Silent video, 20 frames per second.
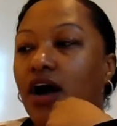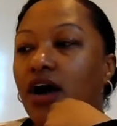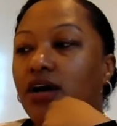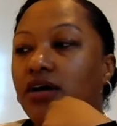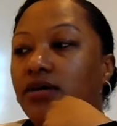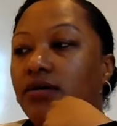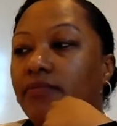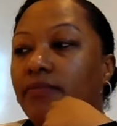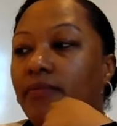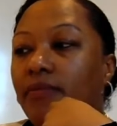
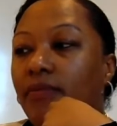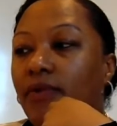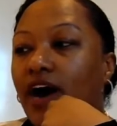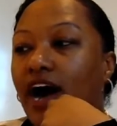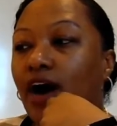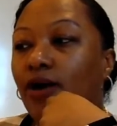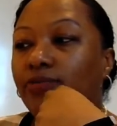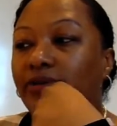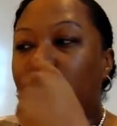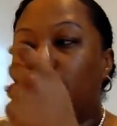
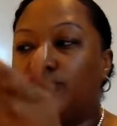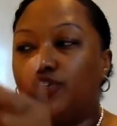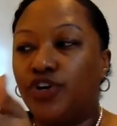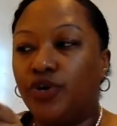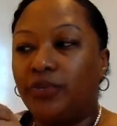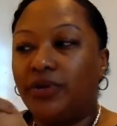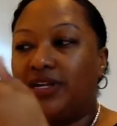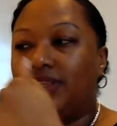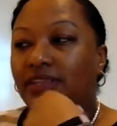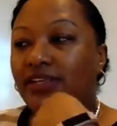I'll be
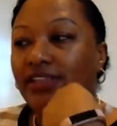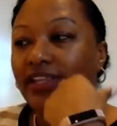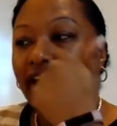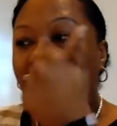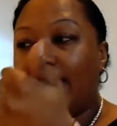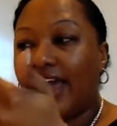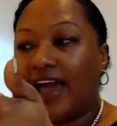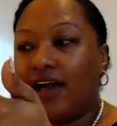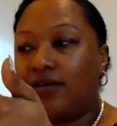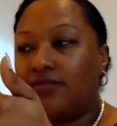determining the
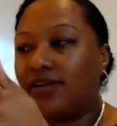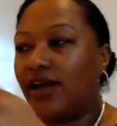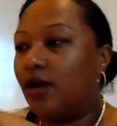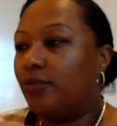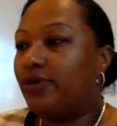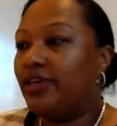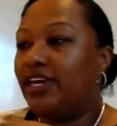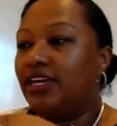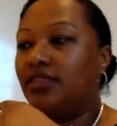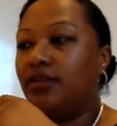layout,
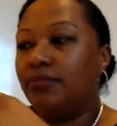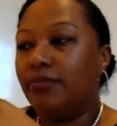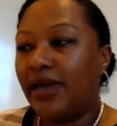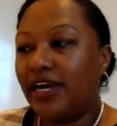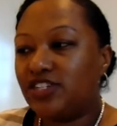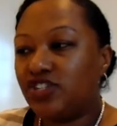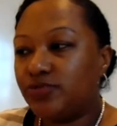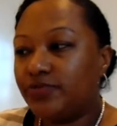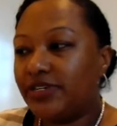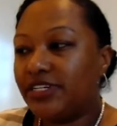I'll be getting the
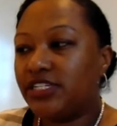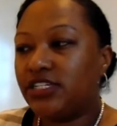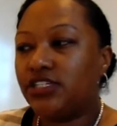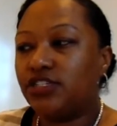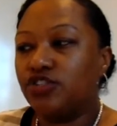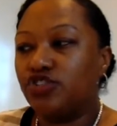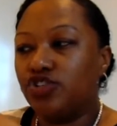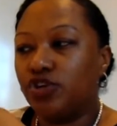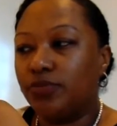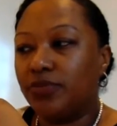measurements,
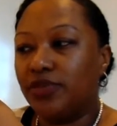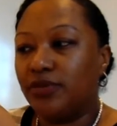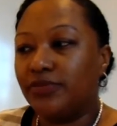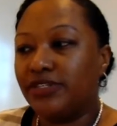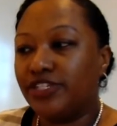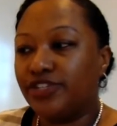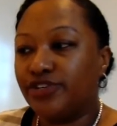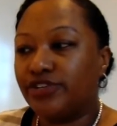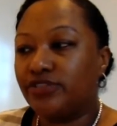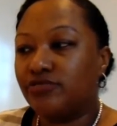determine the
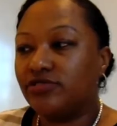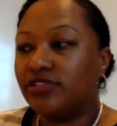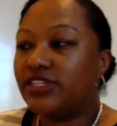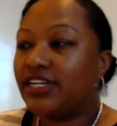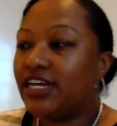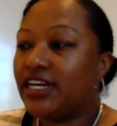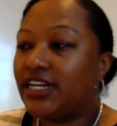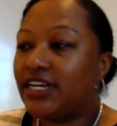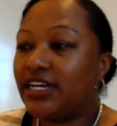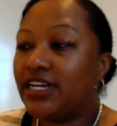materials
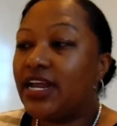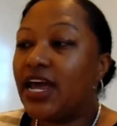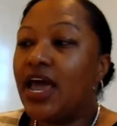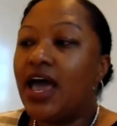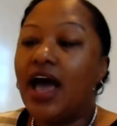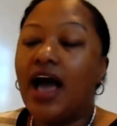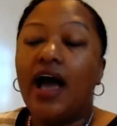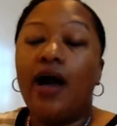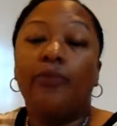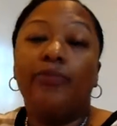needed.
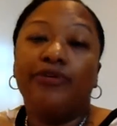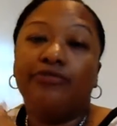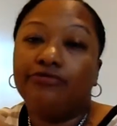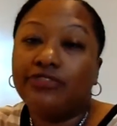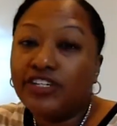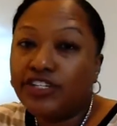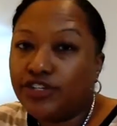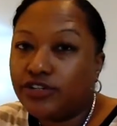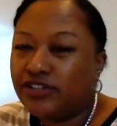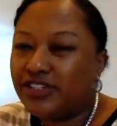I'll be
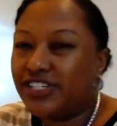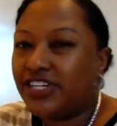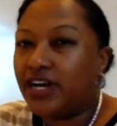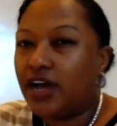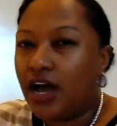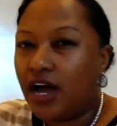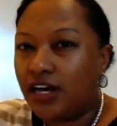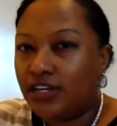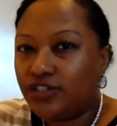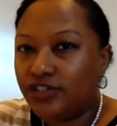researching
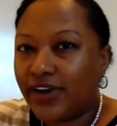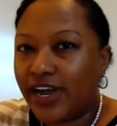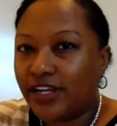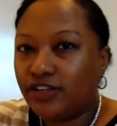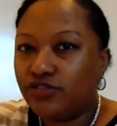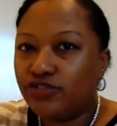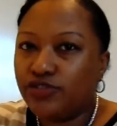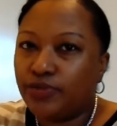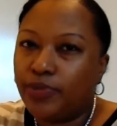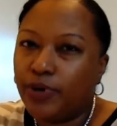
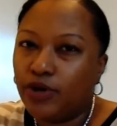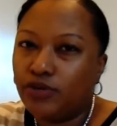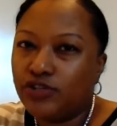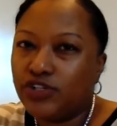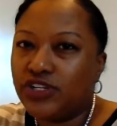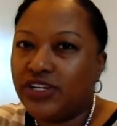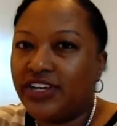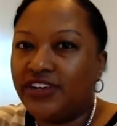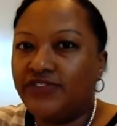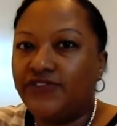contractors,
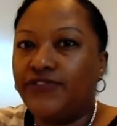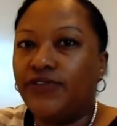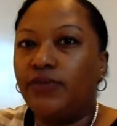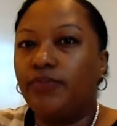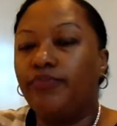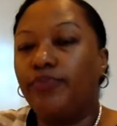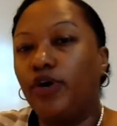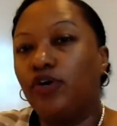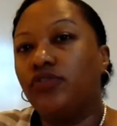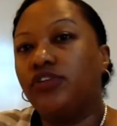opposed to if
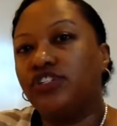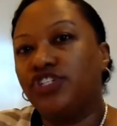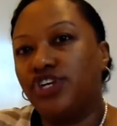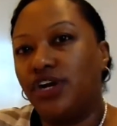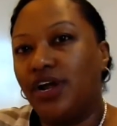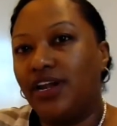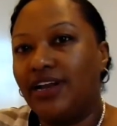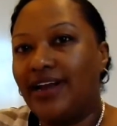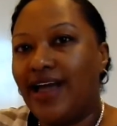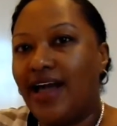both
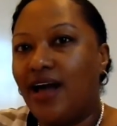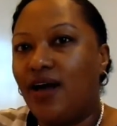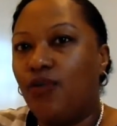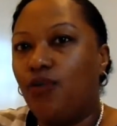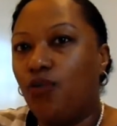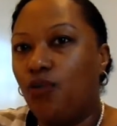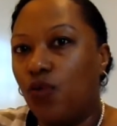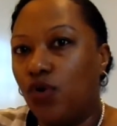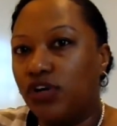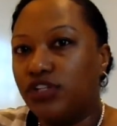Sean and
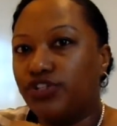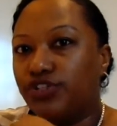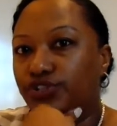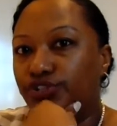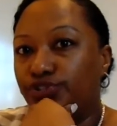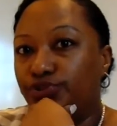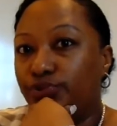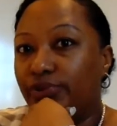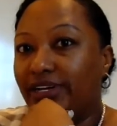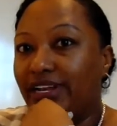I want to
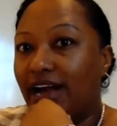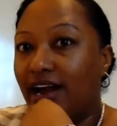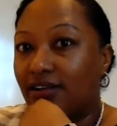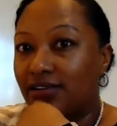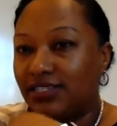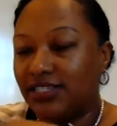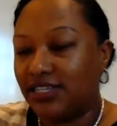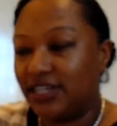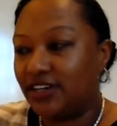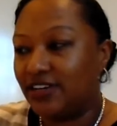do it
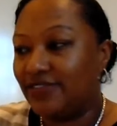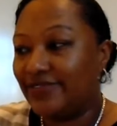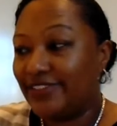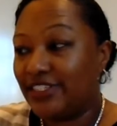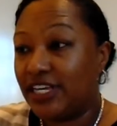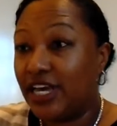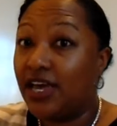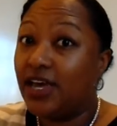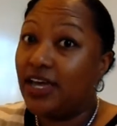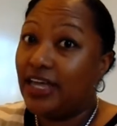
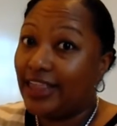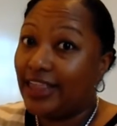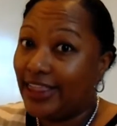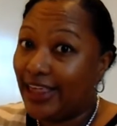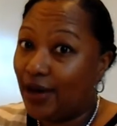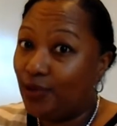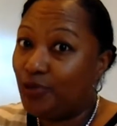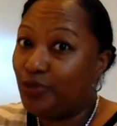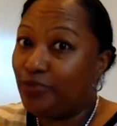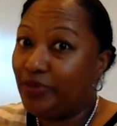ourselves.
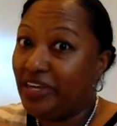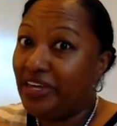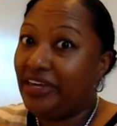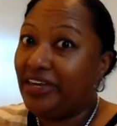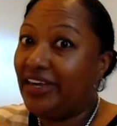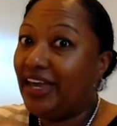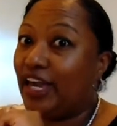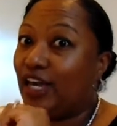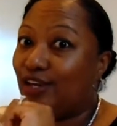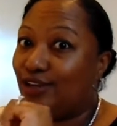That will
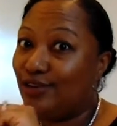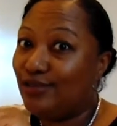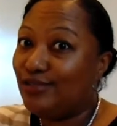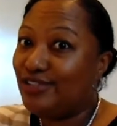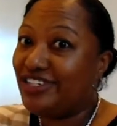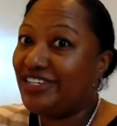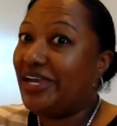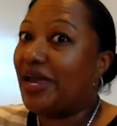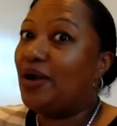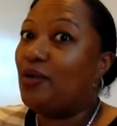be a
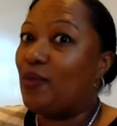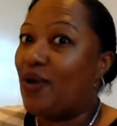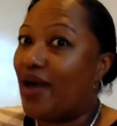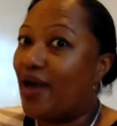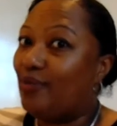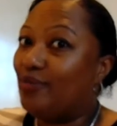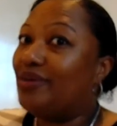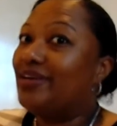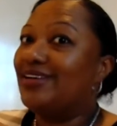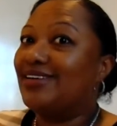huge
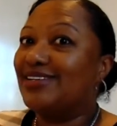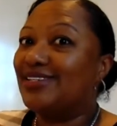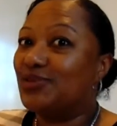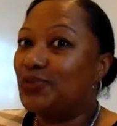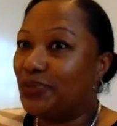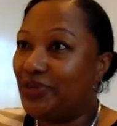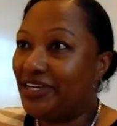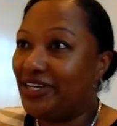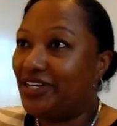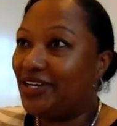DIY
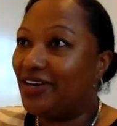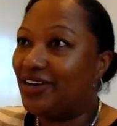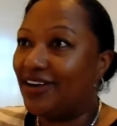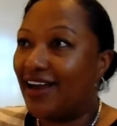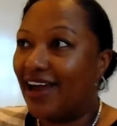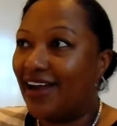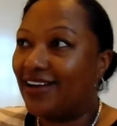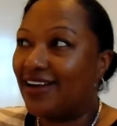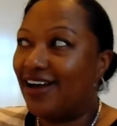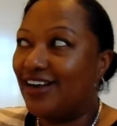because we are
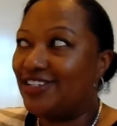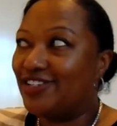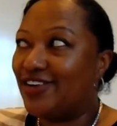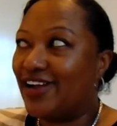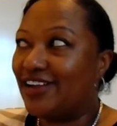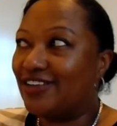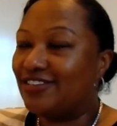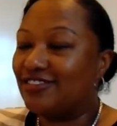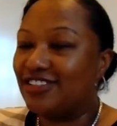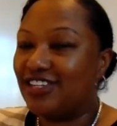not
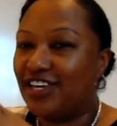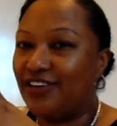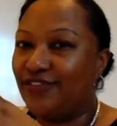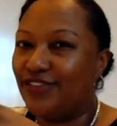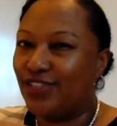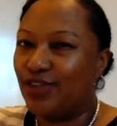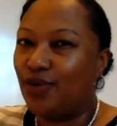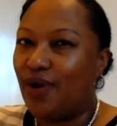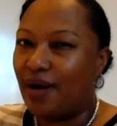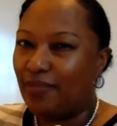contractors,
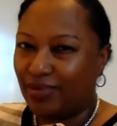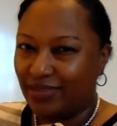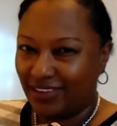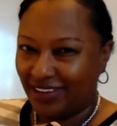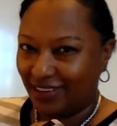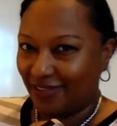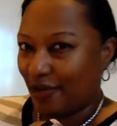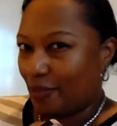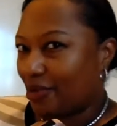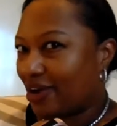even though I
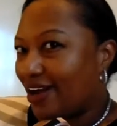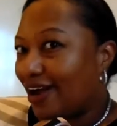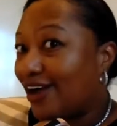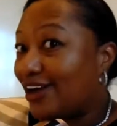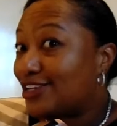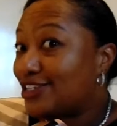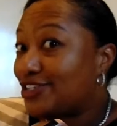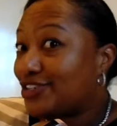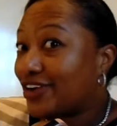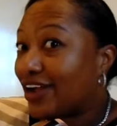believe I'm a
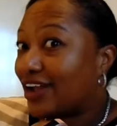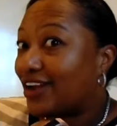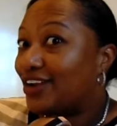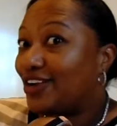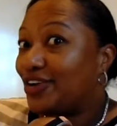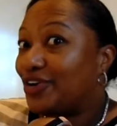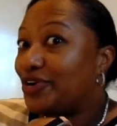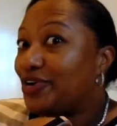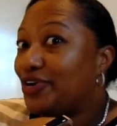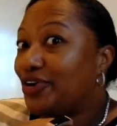
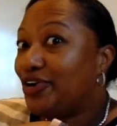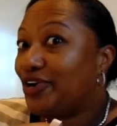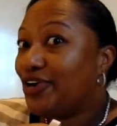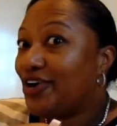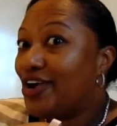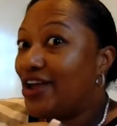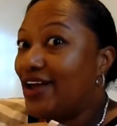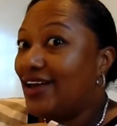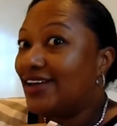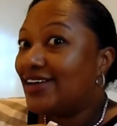
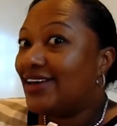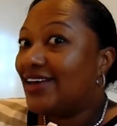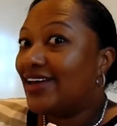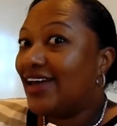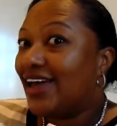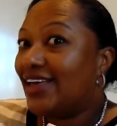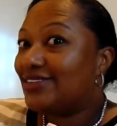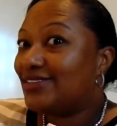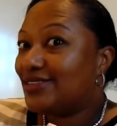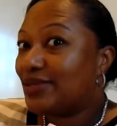contractor
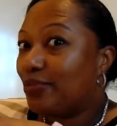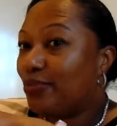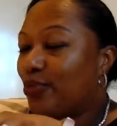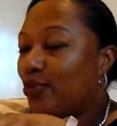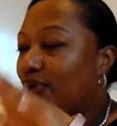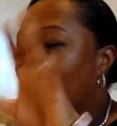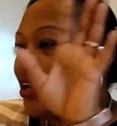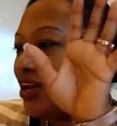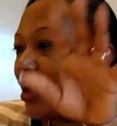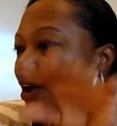at some
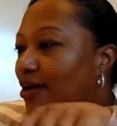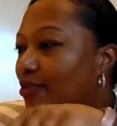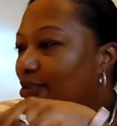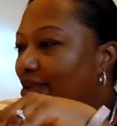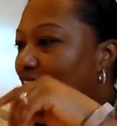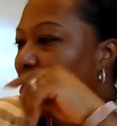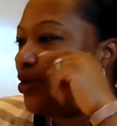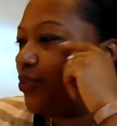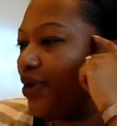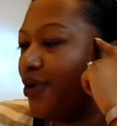point,
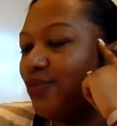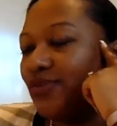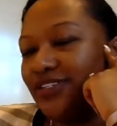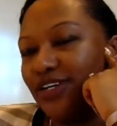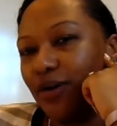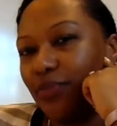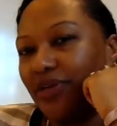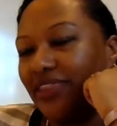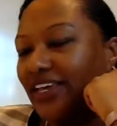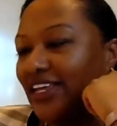but anyway, we'll
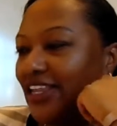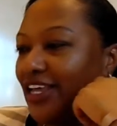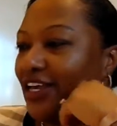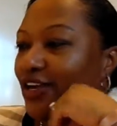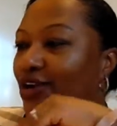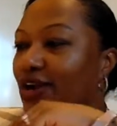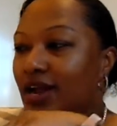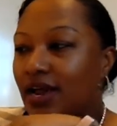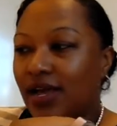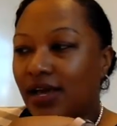talk about that
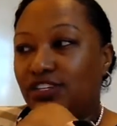later.